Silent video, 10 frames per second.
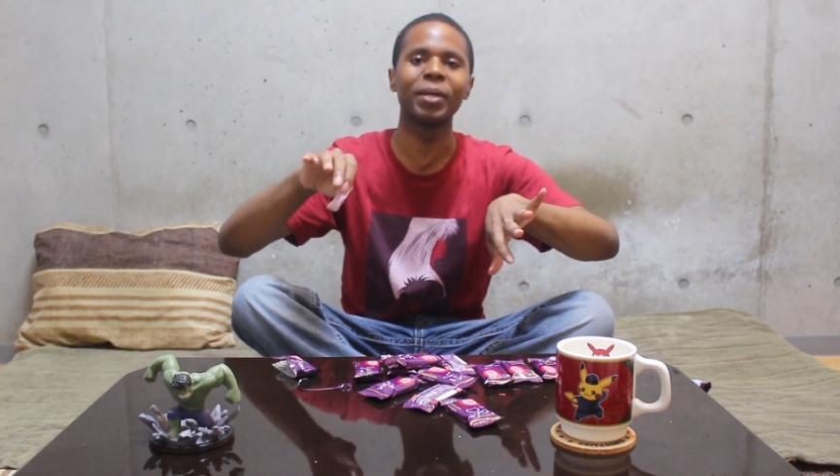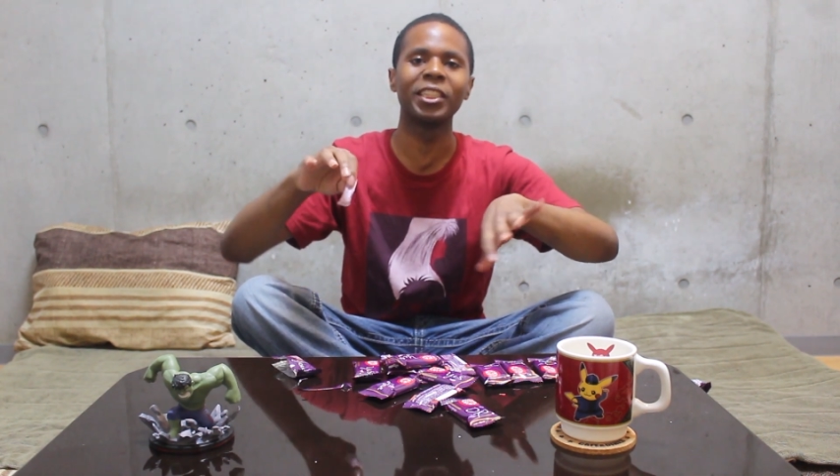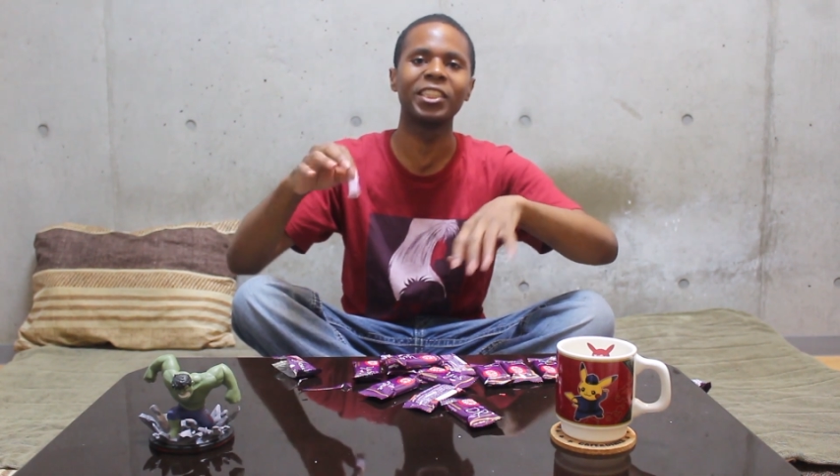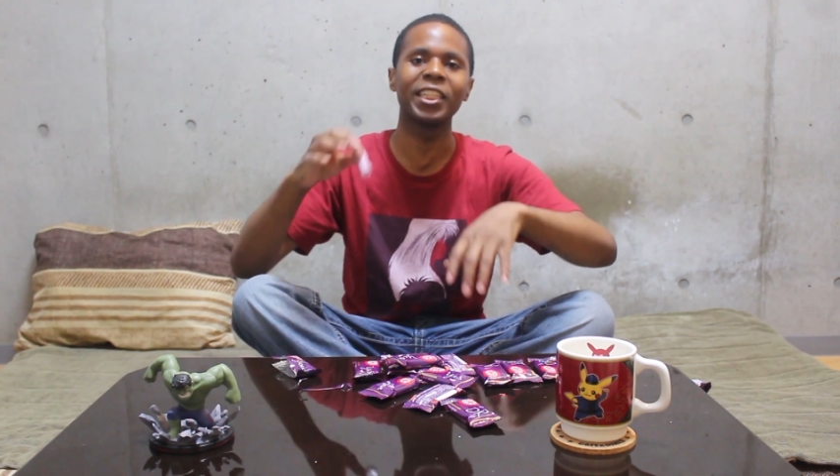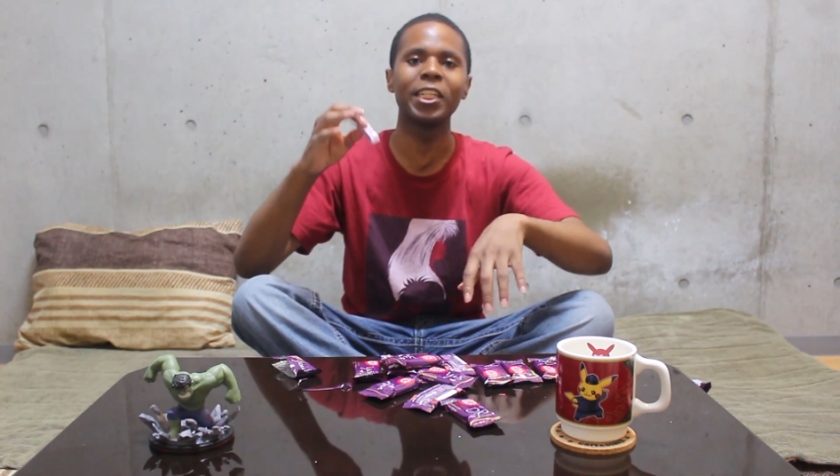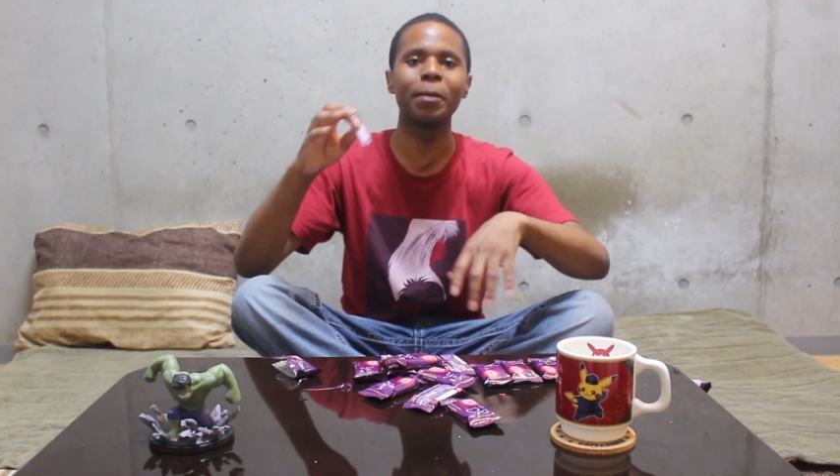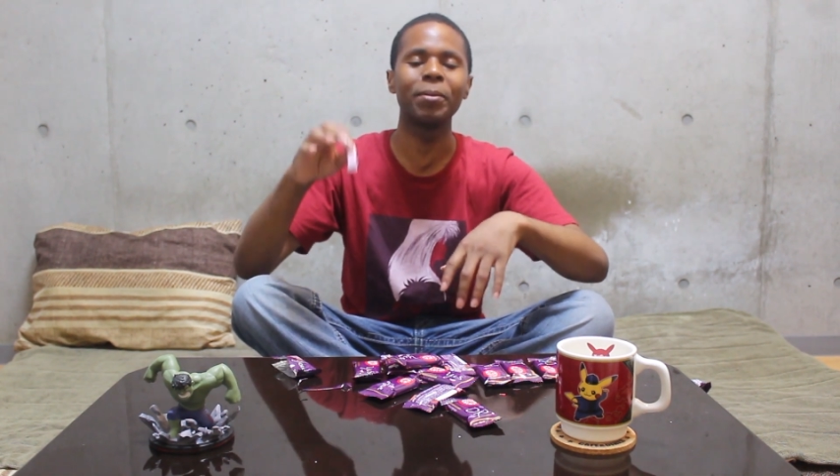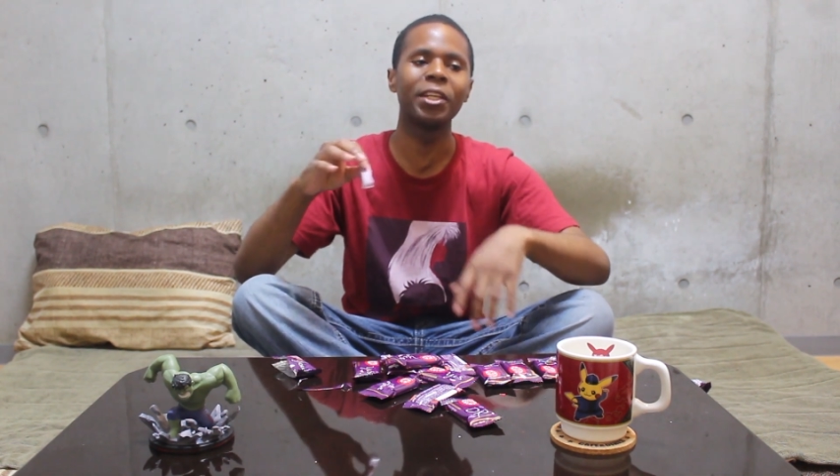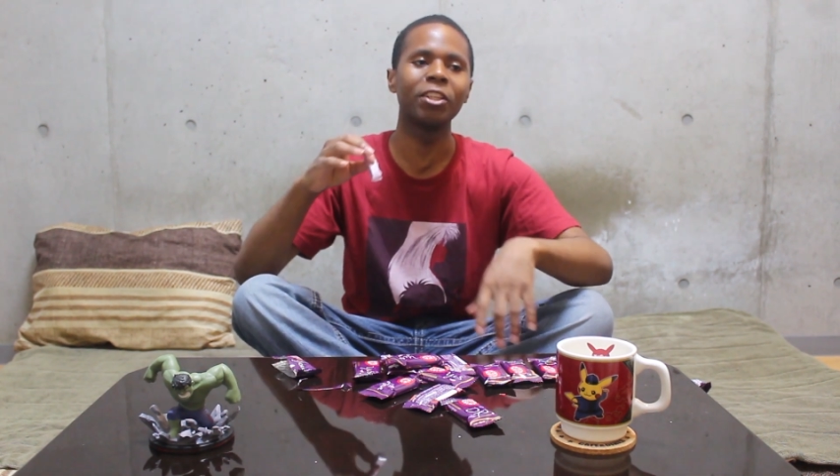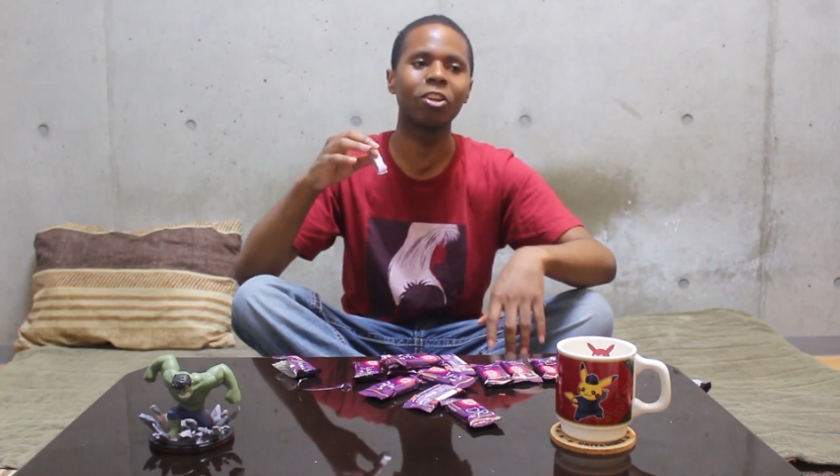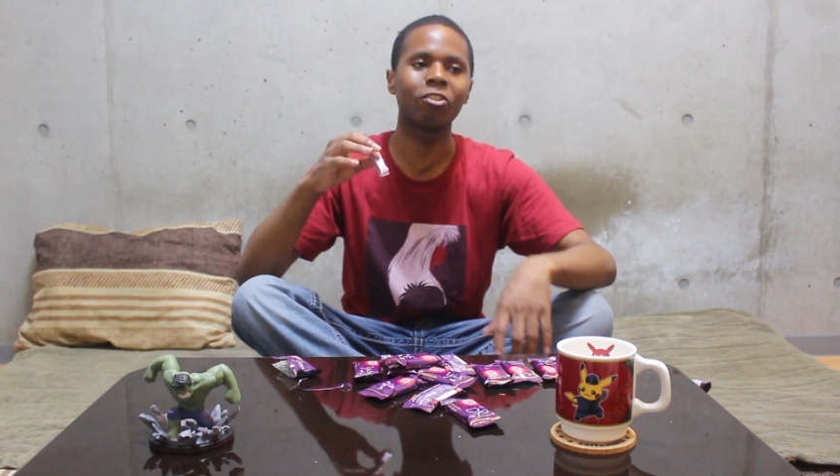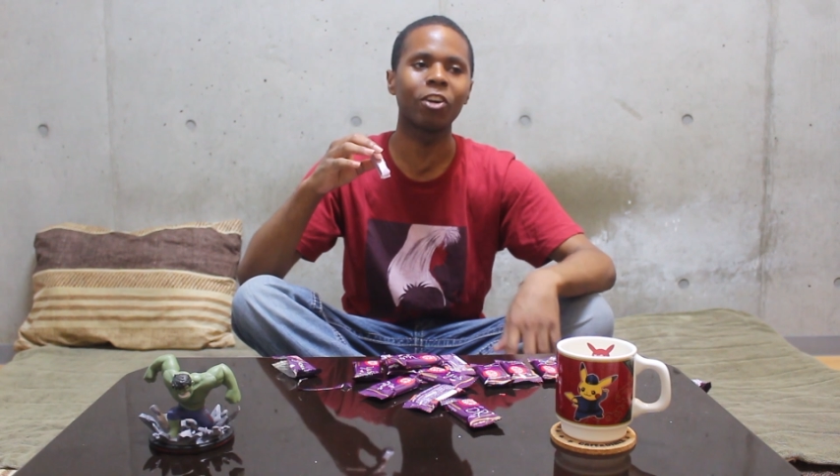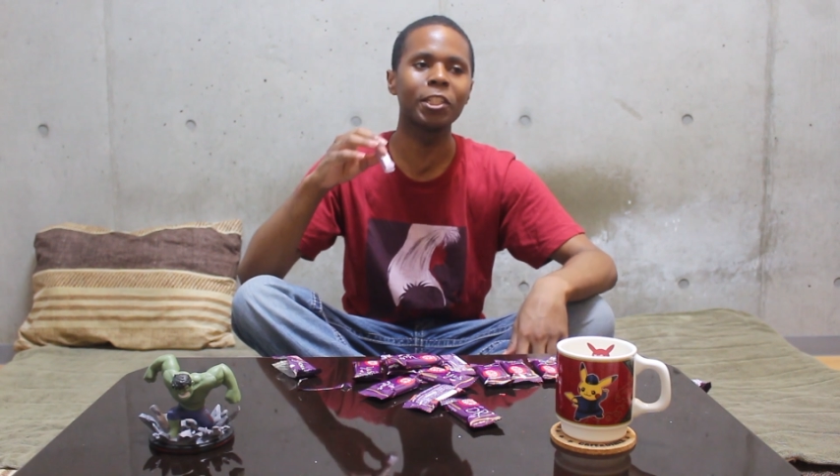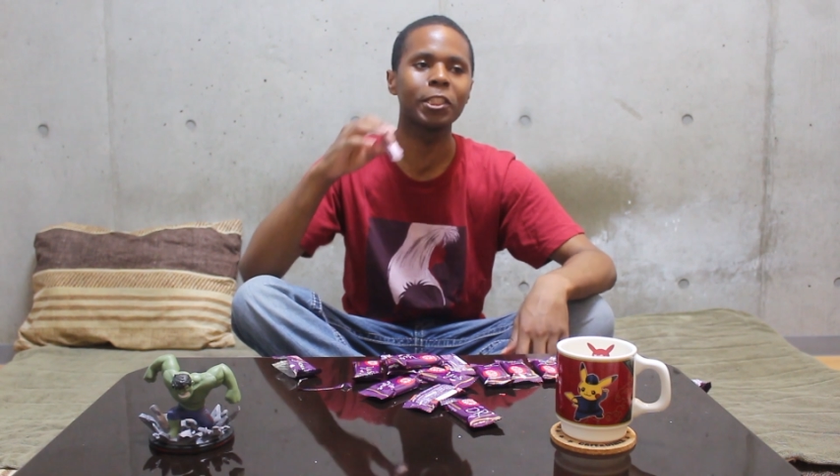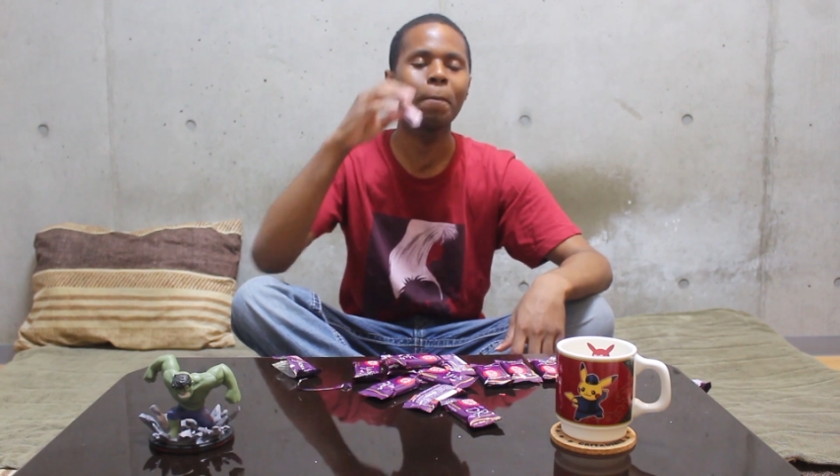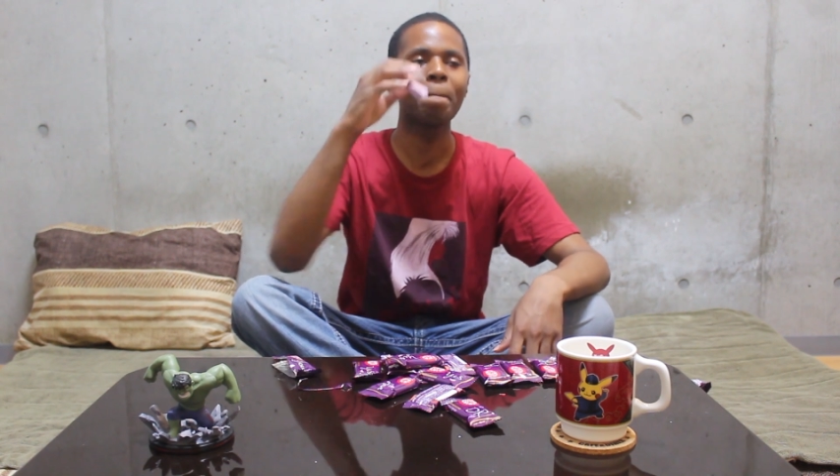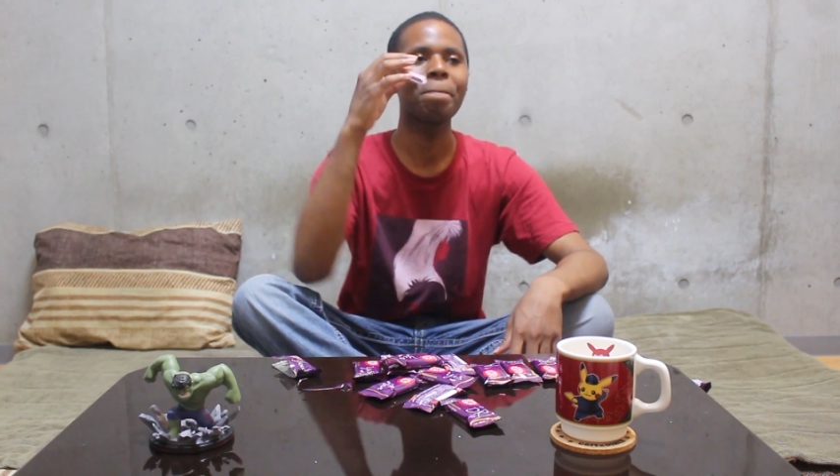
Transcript: I just end up eating the crust.